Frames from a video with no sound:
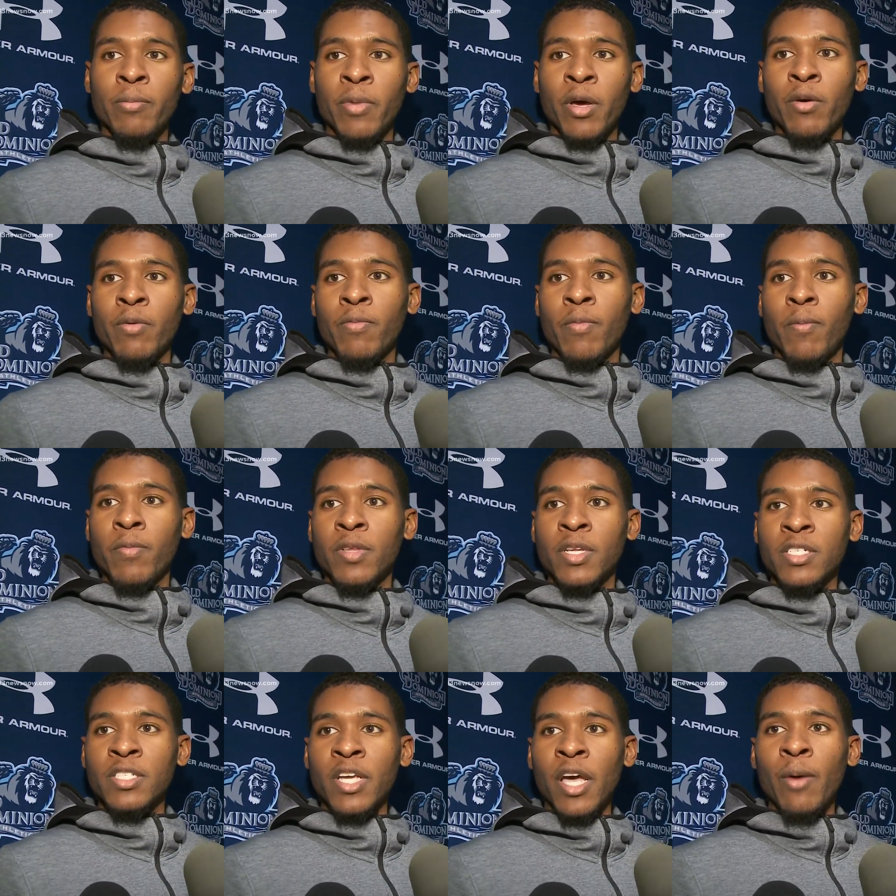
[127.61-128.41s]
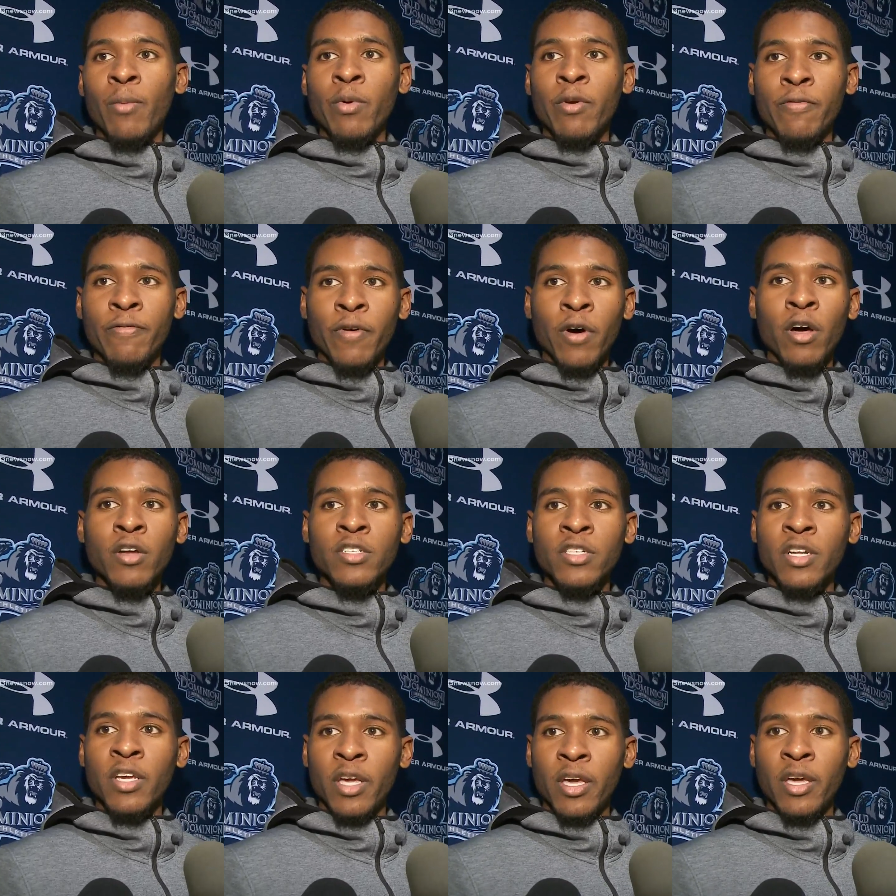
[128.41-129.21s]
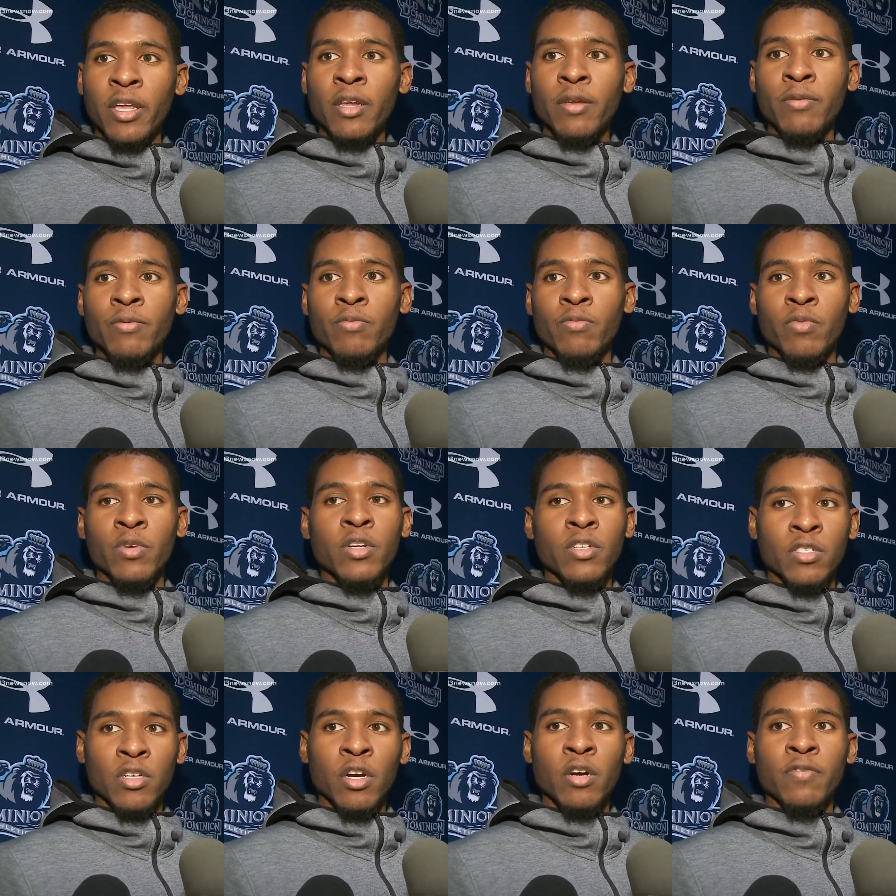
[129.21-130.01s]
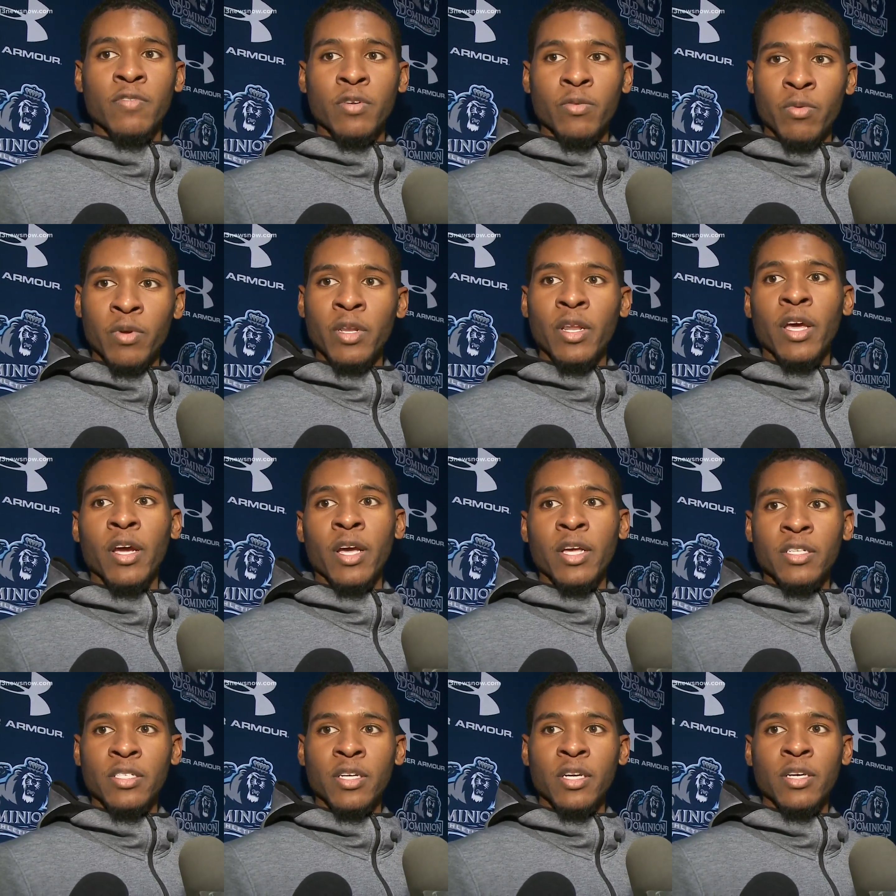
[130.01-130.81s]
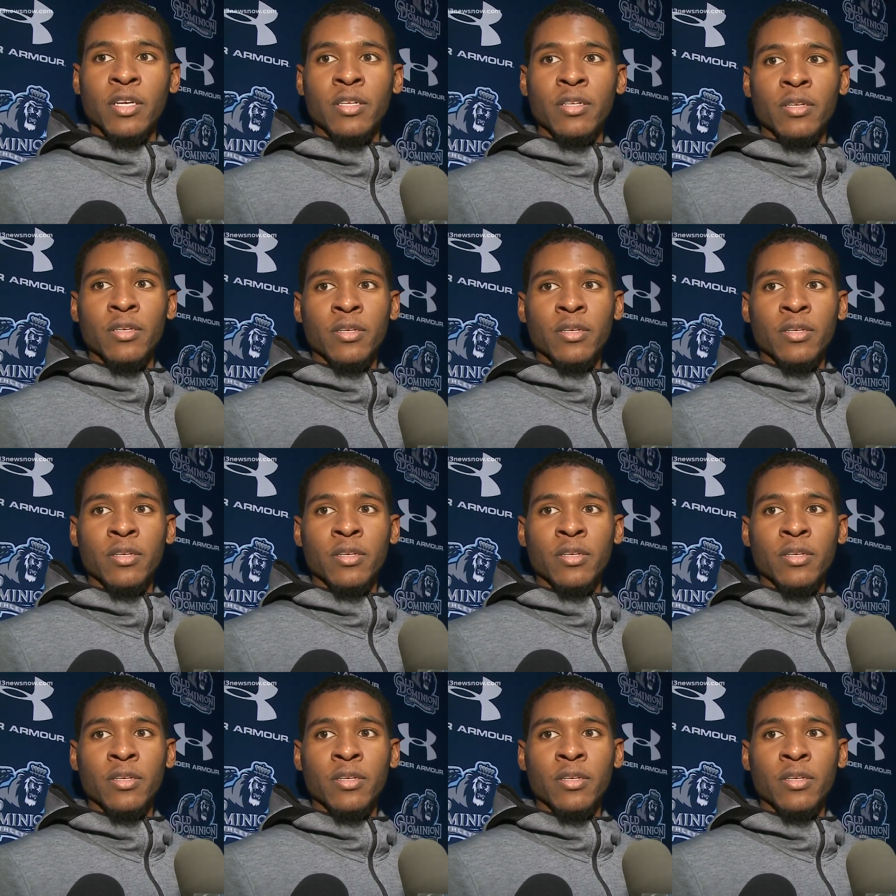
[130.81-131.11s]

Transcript: But this time we fought to the end and we deserved to win, like I said.